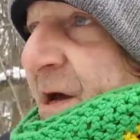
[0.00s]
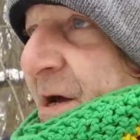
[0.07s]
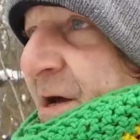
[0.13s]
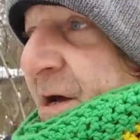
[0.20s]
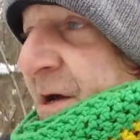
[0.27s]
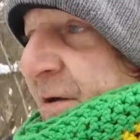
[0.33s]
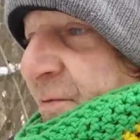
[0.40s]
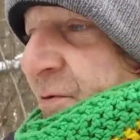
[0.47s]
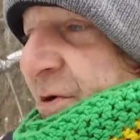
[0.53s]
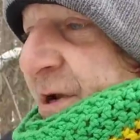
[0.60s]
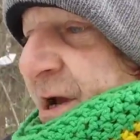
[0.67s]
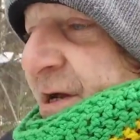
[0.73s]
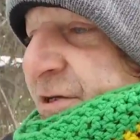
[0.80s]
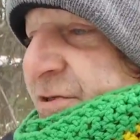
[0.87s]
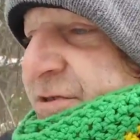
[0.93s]
What
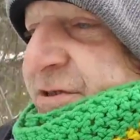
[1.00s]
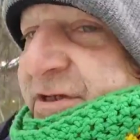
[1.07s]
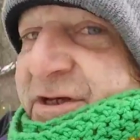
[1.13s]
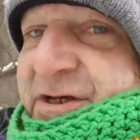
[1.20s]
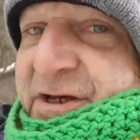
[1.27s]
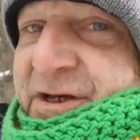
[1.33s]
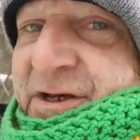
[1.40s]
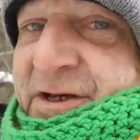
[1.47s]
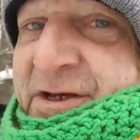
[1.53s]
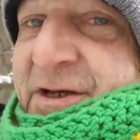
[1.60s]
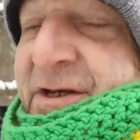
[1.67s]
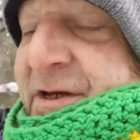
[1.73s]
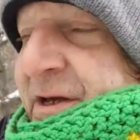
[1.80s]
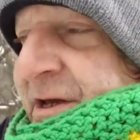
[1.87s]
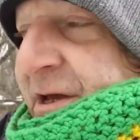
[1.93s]
I see
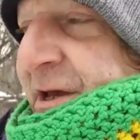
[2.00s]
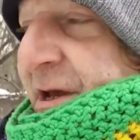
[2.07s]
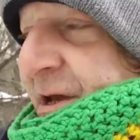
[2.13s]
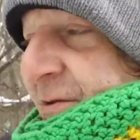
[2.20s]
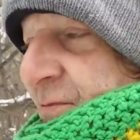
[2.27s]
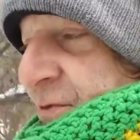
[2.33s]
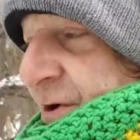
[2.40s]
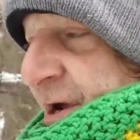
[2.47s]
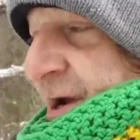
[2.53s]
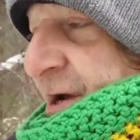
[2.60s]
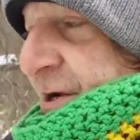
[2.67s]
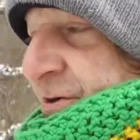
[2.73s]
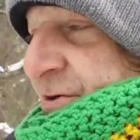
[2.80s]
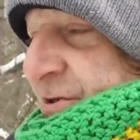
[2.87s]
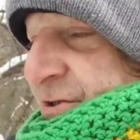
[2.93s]
and what I
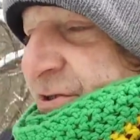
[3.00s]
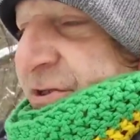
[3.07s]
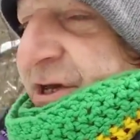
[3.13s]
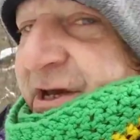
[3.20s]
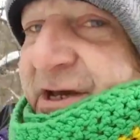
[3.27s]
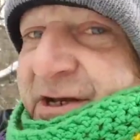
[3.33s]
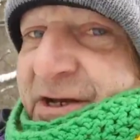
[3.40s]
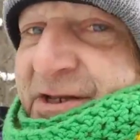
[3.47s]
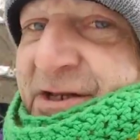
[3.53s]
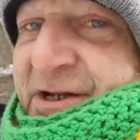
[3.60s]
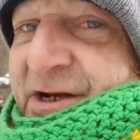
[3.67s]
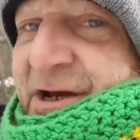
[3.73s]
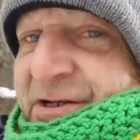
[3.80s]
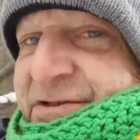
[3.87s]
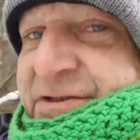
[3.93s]
understand, and
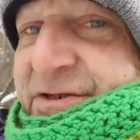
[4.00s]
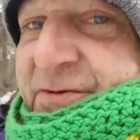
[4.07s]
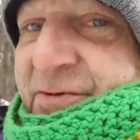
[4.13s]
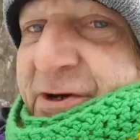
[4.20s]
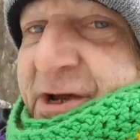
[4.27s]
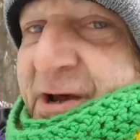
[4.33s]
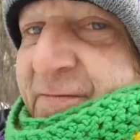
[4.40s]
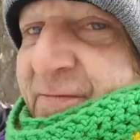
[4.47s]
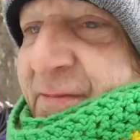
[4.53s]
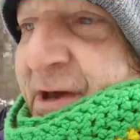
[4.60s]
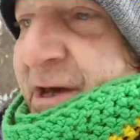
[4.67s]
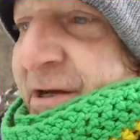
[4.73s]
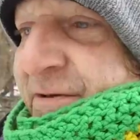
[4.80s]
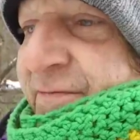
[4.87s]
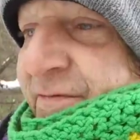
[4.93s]
then I see what I've
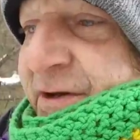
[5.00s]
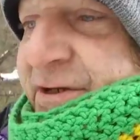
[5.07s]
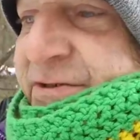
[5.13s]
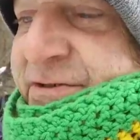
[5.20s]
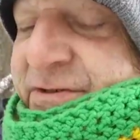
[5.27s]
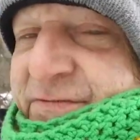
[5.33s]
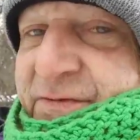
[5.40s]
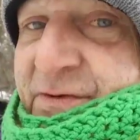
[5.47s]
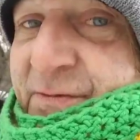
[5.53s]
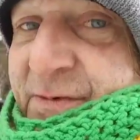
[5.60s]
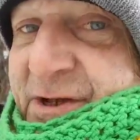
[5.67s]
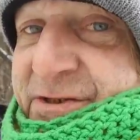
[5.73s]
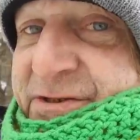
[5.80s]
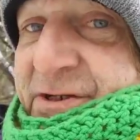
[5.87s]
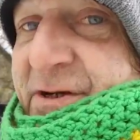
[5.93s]
manifested for
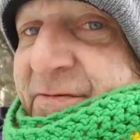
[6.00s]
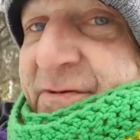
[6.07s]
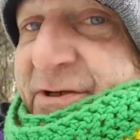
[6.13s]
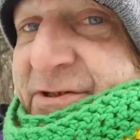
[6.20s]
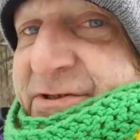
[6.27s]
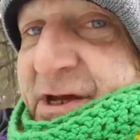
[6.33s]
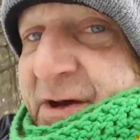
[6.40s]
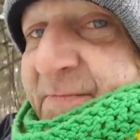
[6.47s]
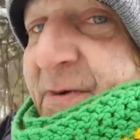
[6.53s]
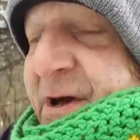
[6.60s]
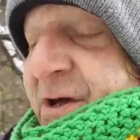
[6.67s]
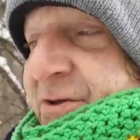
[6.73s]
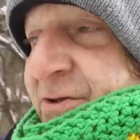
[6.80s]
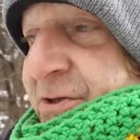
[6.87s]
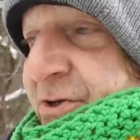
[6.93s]
myself, because I'm
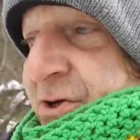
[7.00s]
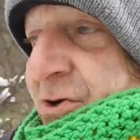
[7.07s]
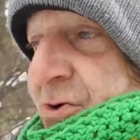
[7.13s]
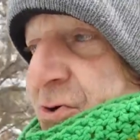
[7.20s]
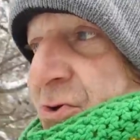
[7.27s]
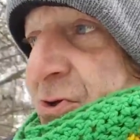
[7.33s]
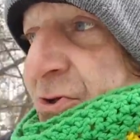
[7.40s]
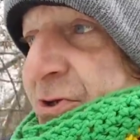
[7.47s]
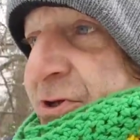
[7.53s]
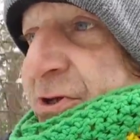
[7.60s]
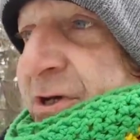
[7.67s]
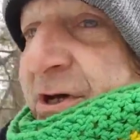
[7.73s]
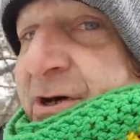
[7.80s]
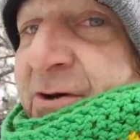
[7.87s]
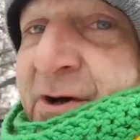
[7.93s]
out in the cold,
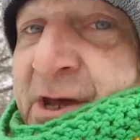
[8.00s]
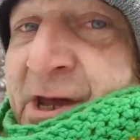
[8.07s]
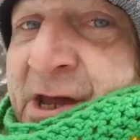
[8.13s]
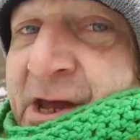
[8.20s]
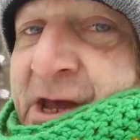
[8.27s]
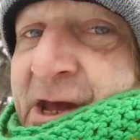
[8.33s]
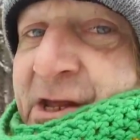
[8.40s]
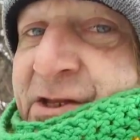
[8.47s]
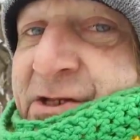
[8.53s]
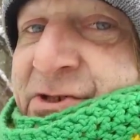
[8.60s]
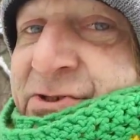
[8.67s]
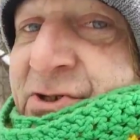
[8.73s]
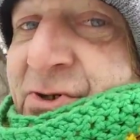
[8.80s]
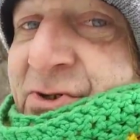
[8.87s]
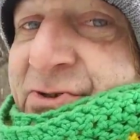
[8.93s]
and
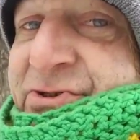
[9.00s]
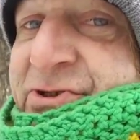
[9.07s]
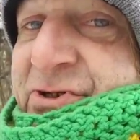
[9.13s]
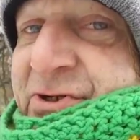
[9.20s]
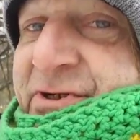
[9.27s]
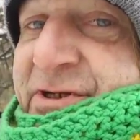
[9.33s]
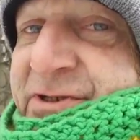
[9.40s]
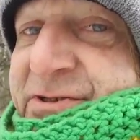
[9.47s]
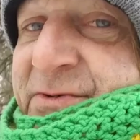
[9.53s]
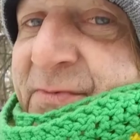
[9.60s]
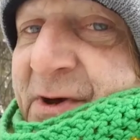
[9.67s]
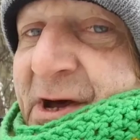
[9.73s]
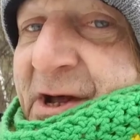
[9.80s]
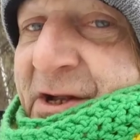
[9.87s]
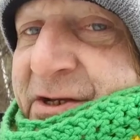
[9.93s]
this whole journey's
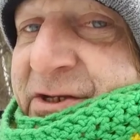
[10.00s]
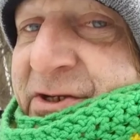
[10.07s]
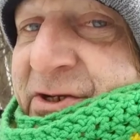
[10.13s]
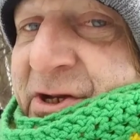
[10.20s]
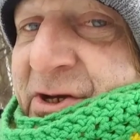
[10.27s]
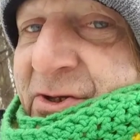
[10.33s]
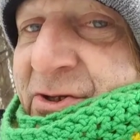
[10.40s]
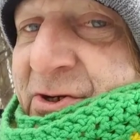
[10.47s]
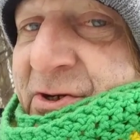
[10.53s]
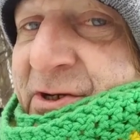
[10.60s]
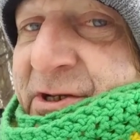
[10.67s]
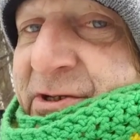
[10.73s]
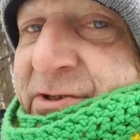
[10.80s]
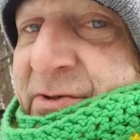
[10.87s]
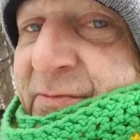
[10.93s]
about,
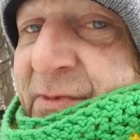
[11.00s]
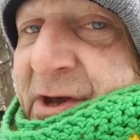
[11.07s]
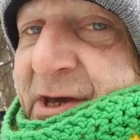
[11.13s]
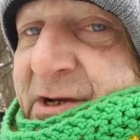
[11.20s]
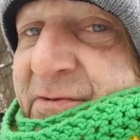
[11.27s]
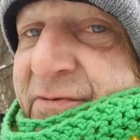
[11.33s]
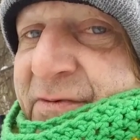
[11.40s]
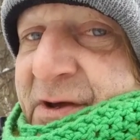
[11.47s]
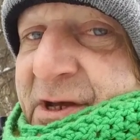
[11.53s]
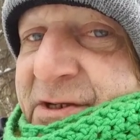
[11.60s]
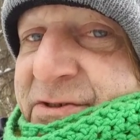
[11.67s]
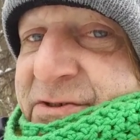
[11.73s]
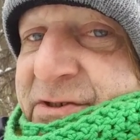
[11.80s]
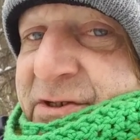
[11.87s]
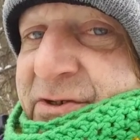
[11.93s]
learning to
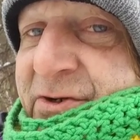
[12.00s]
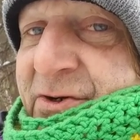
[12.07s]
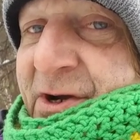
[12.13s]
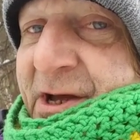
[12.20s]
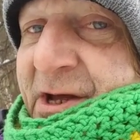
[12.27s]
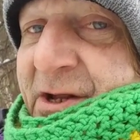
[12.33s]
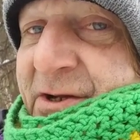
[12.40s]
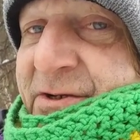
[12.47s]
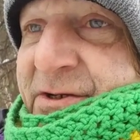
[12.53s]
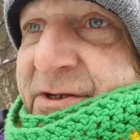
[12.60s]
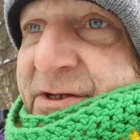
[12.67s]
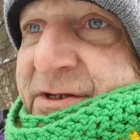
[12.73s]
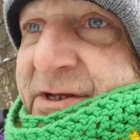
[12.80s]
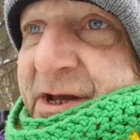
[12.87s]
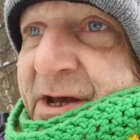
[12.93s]
manifest and ground
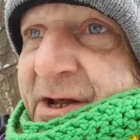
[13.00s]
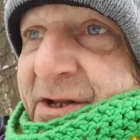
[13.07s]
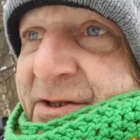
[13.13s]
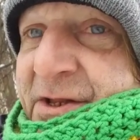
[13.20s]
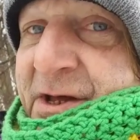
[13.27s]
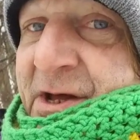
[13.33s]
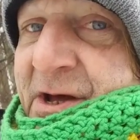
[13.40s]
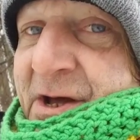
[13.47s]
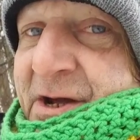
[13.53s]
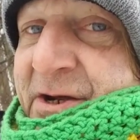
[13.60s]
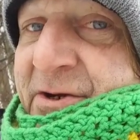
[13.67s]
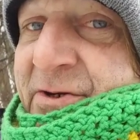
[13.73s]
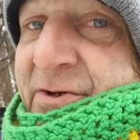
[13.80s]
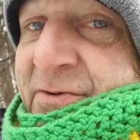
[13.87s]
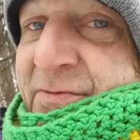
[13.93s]
down the
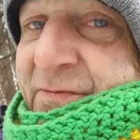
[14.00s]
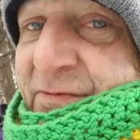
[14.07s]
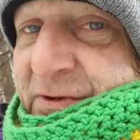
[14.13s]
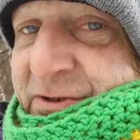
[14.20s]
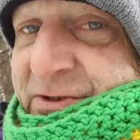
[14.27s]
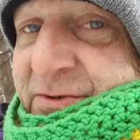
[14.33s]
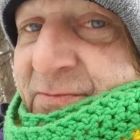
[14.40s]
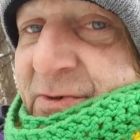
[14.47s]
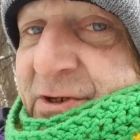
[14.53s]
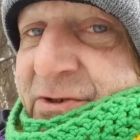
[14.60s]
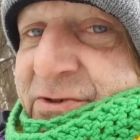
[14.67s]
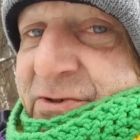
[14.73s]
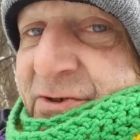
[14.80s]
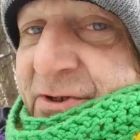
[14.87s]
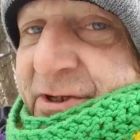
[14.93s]
higher fifth
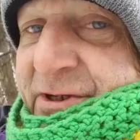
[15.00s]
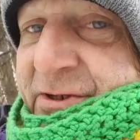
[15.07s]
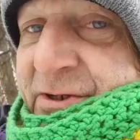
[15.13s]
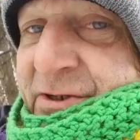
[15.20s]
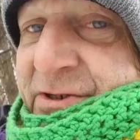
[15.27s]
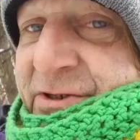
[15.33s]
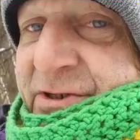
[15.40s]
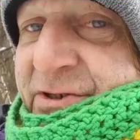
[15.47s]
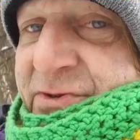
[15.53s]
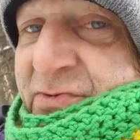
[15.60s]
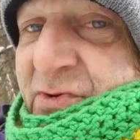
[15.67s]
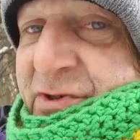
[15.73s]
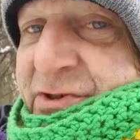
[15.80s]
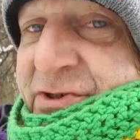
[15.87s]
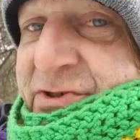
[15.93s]
dimensional energies,
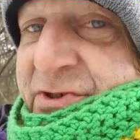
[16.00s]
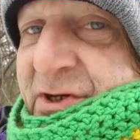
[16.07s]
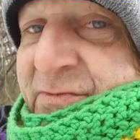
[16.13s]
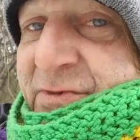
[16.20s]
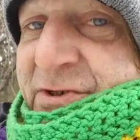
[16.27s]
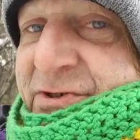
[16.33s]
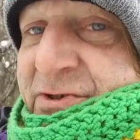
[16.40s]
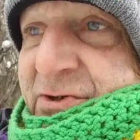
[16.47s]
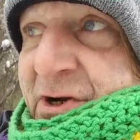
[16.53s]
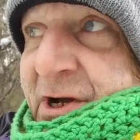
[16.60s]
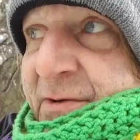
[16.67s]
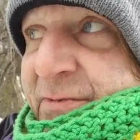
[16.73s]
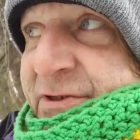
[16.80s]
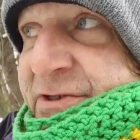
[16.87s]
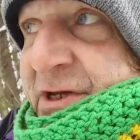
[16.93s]
which some
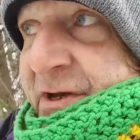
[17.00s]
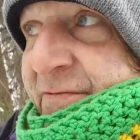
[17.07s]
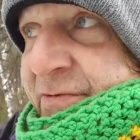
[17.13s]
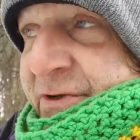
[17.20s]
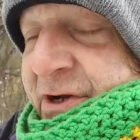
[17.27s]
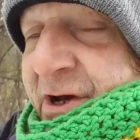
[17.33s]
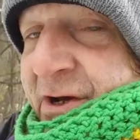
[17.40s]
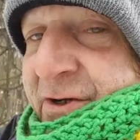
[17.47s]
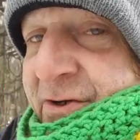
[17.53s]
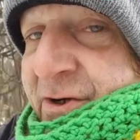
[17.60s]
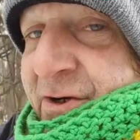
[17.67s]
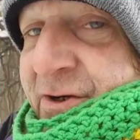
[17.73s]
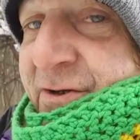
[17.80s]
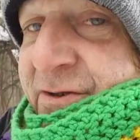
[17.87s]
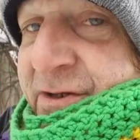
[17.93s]
describe as heaven on
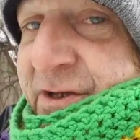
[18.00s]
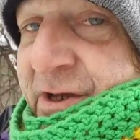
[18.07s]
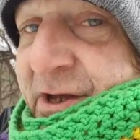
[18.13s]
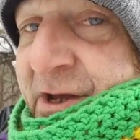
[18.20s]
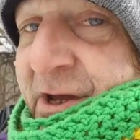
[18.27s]
earth,